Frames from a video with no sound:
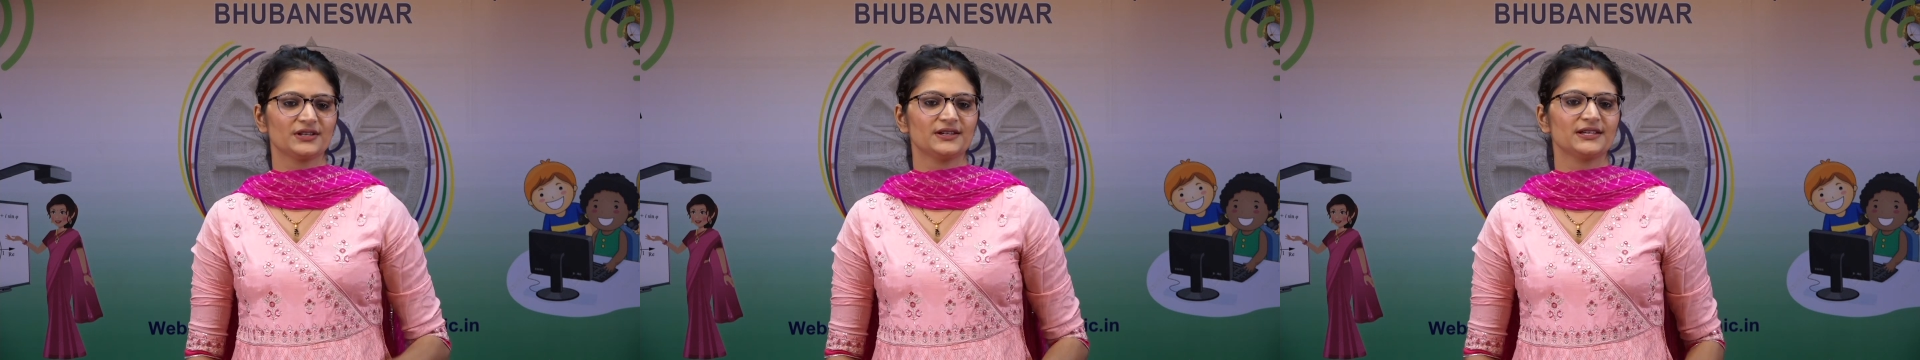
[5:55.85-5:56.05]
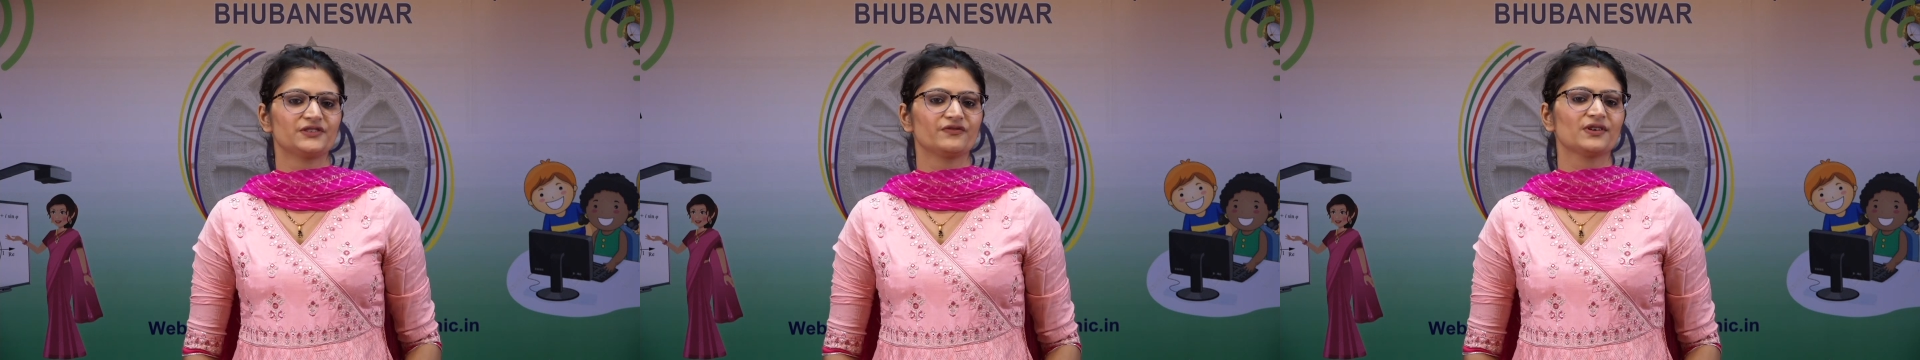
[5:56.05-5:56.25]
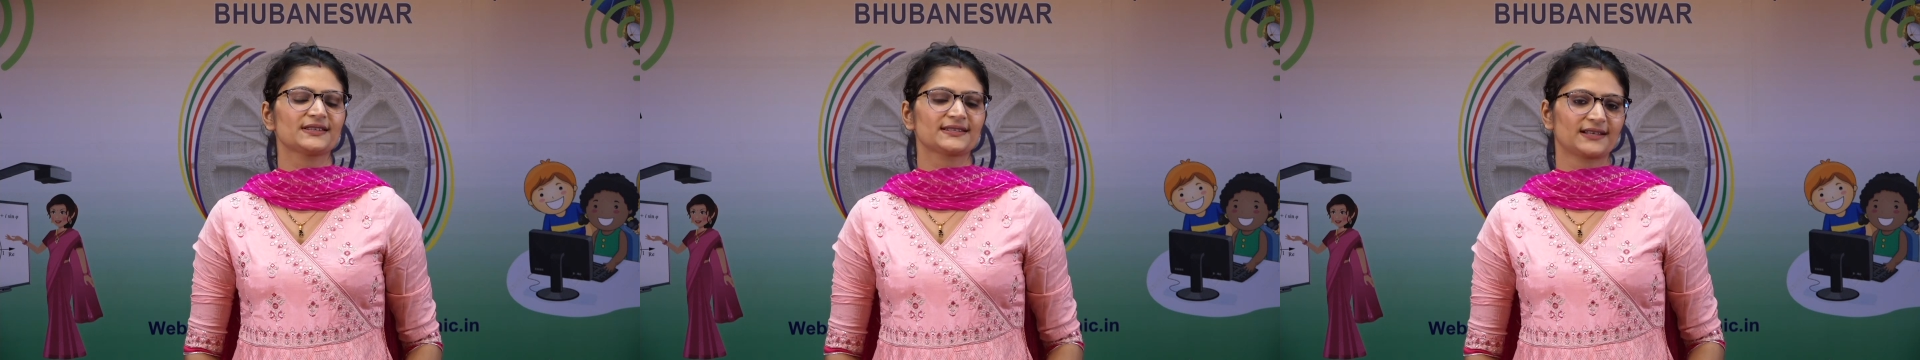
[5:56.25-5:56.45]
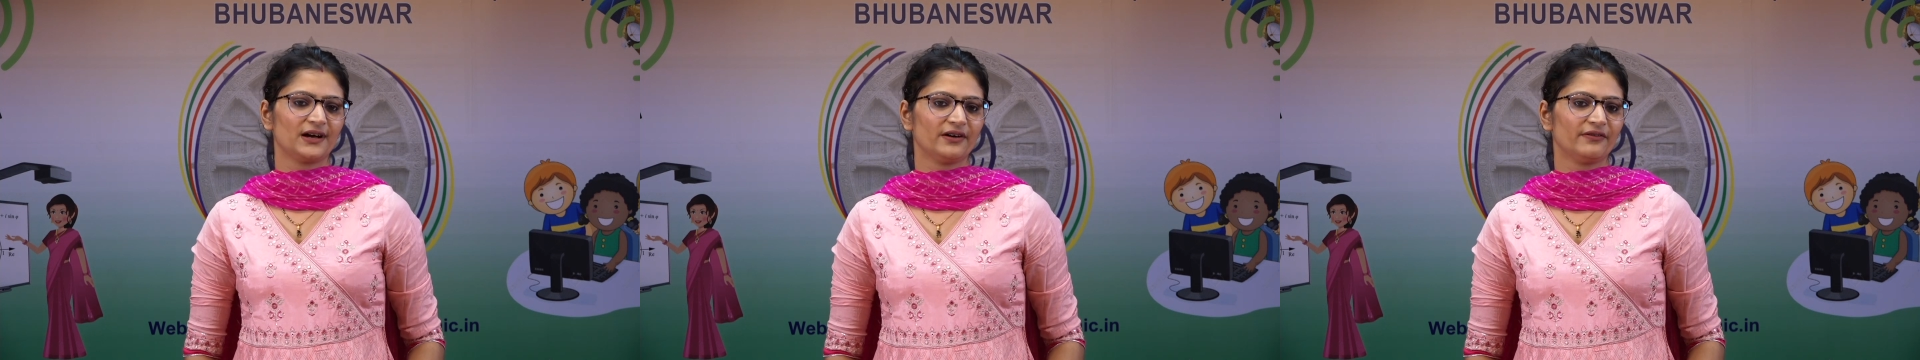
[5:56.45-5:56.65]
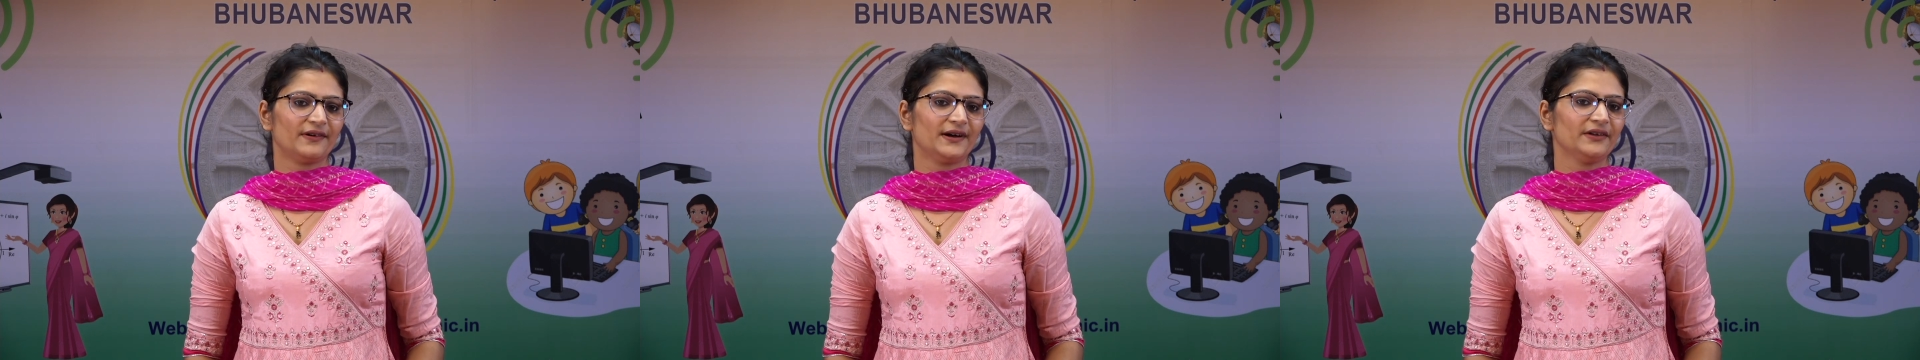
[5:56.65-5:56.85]
it was
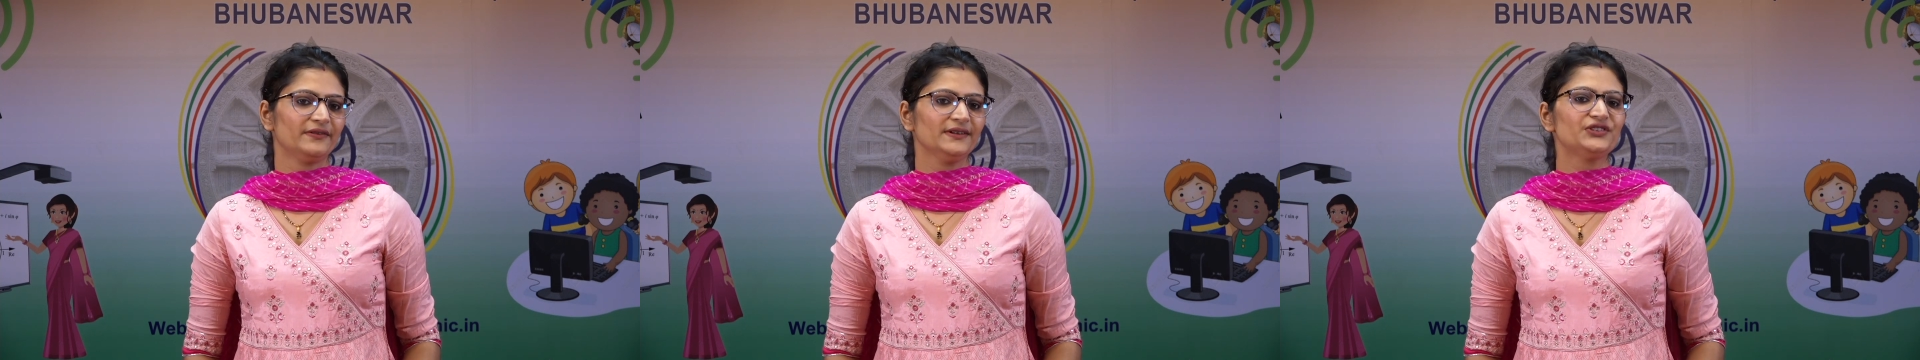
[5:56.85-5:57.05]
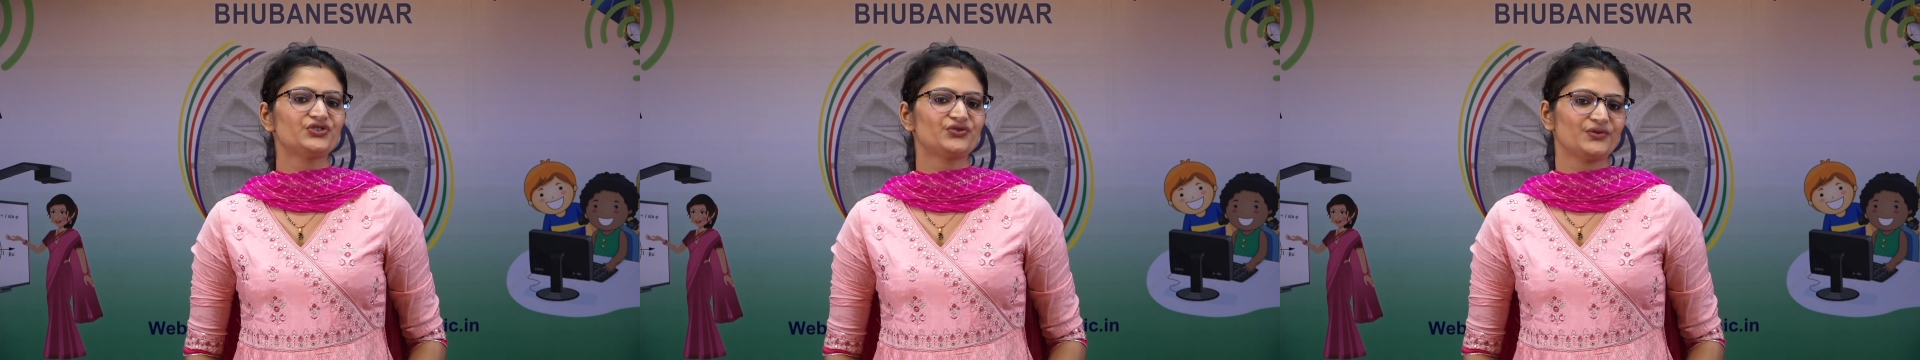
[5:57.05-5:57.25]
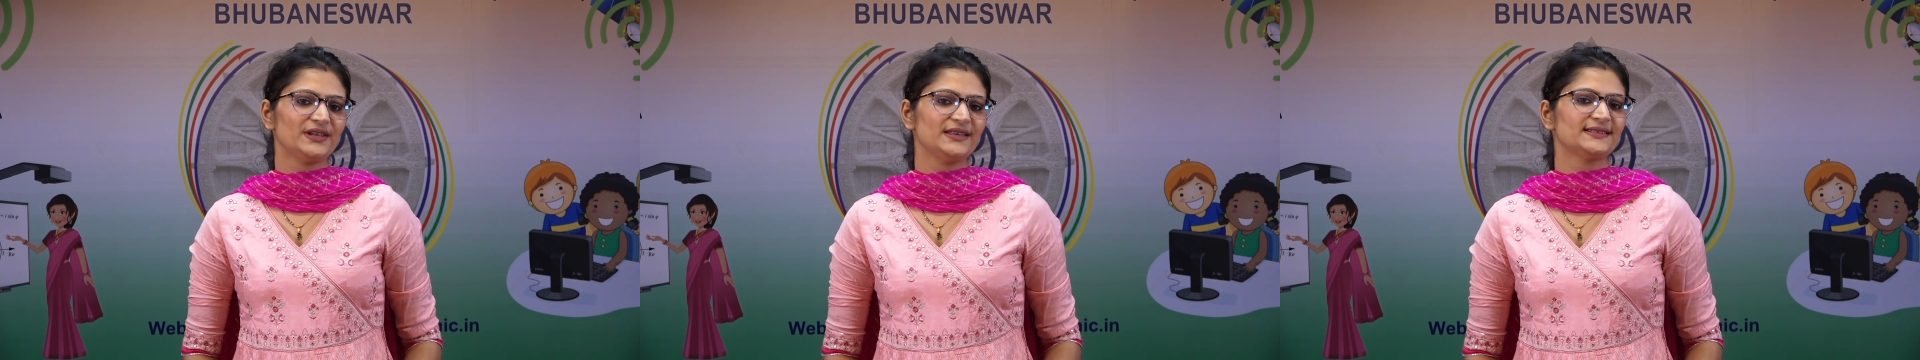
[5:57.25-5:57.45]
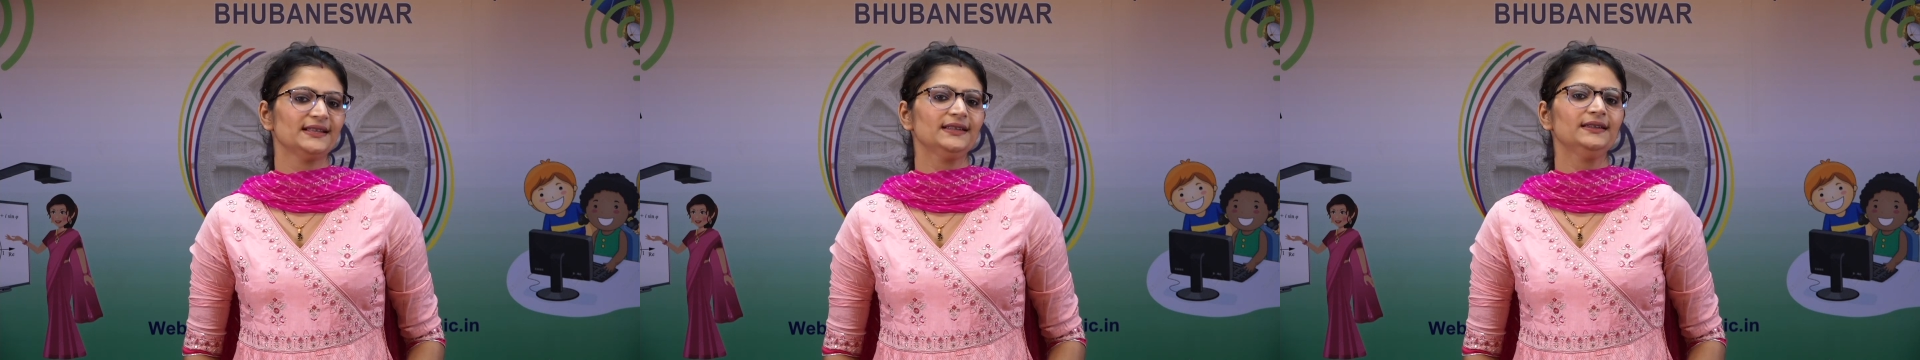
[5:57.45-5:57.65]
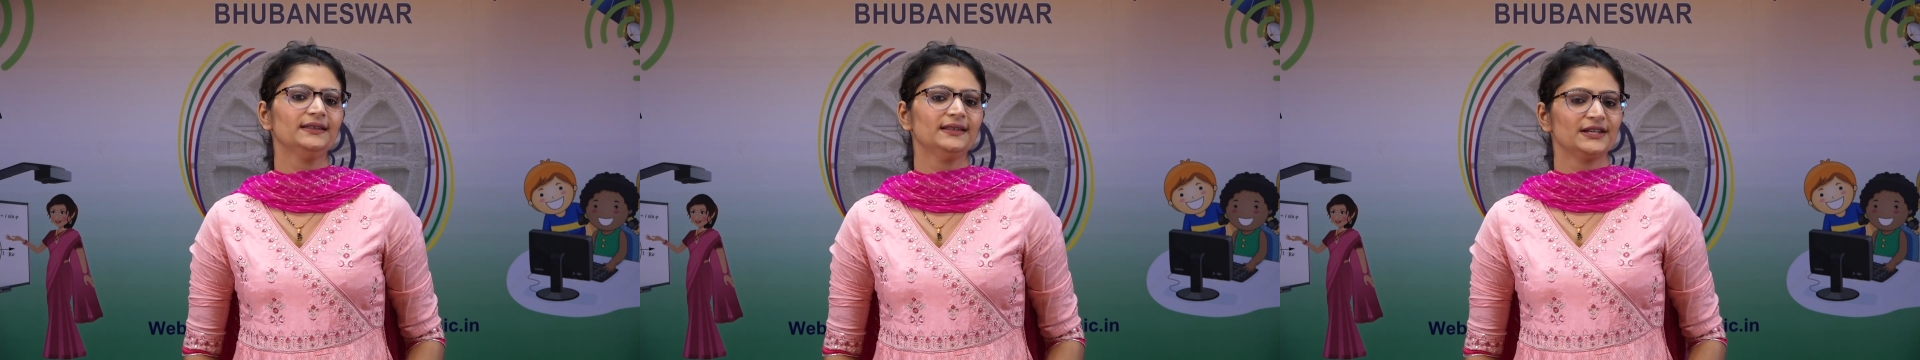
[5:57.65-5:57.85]
covered with trees and
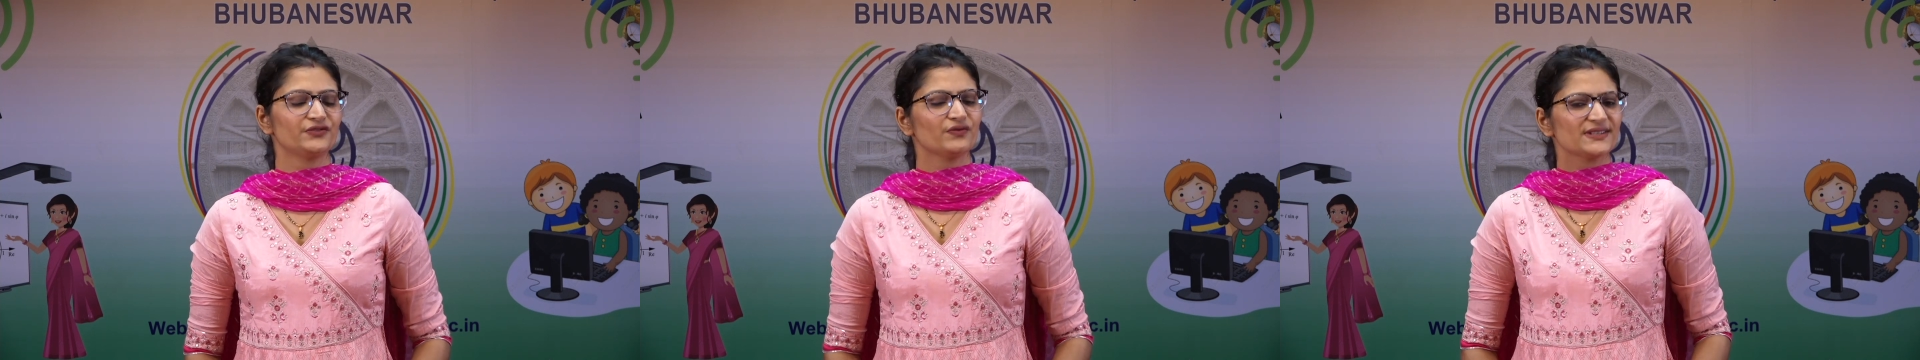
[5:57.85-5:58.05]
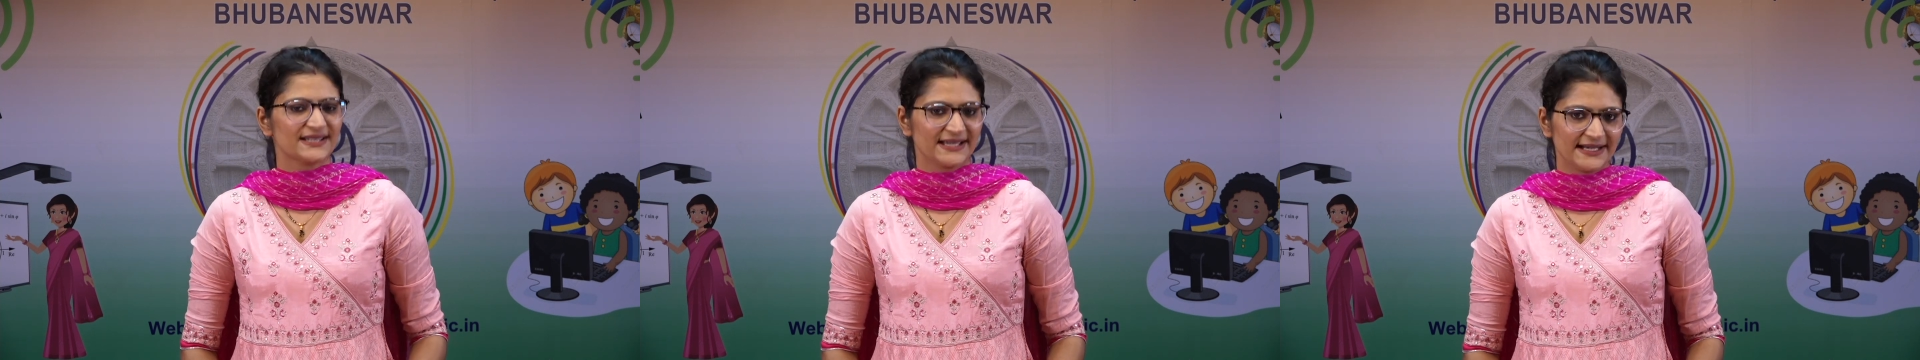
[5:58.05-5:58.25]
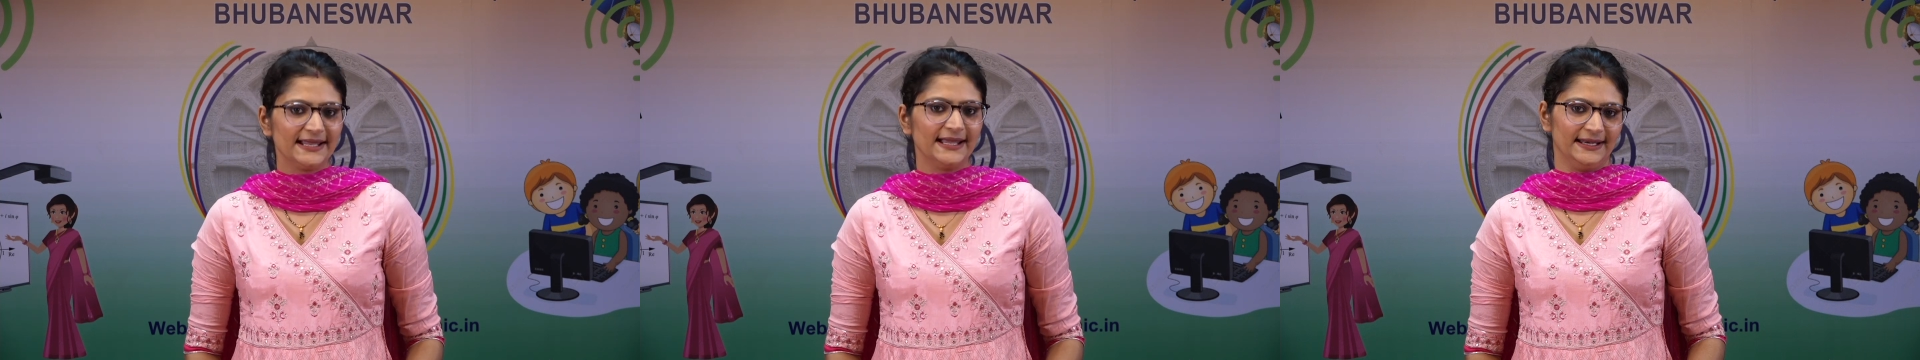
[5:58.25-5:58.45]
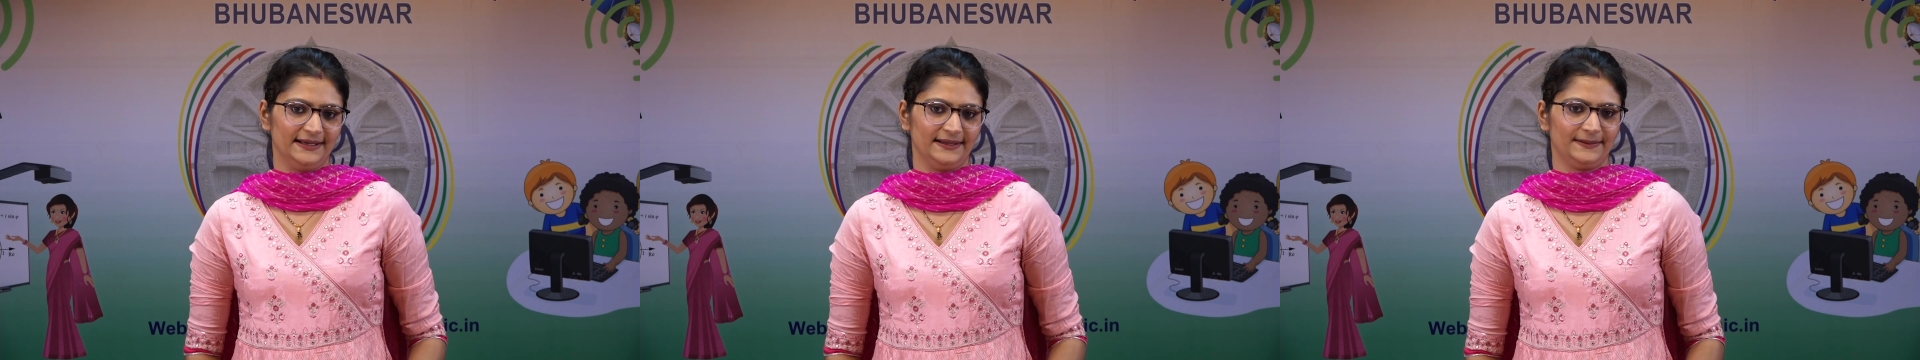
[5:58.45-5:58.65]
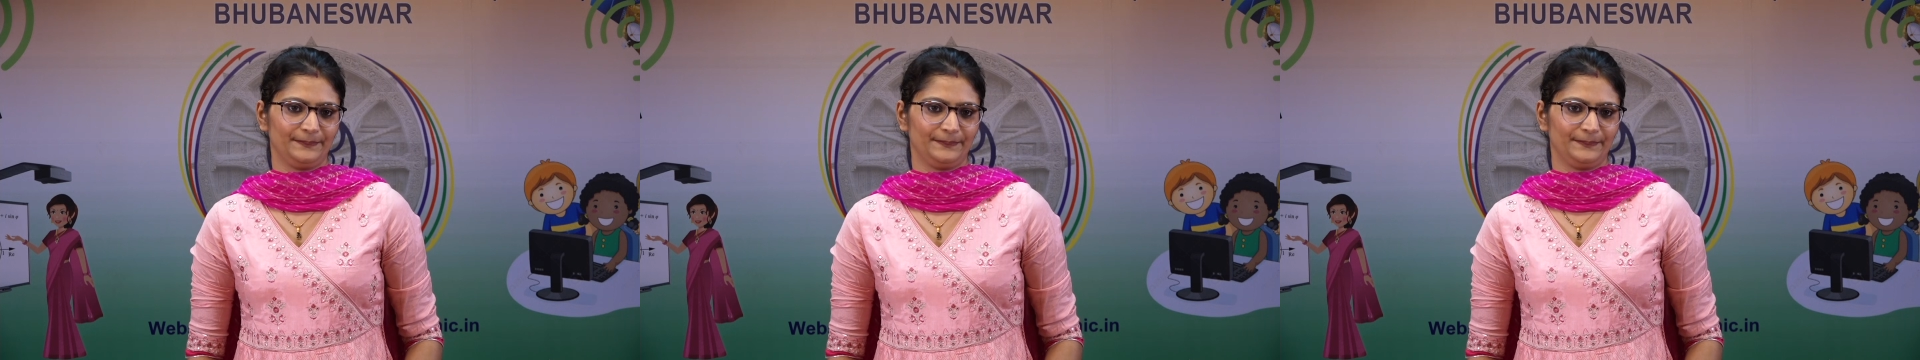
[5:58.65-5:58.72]
it was hidden.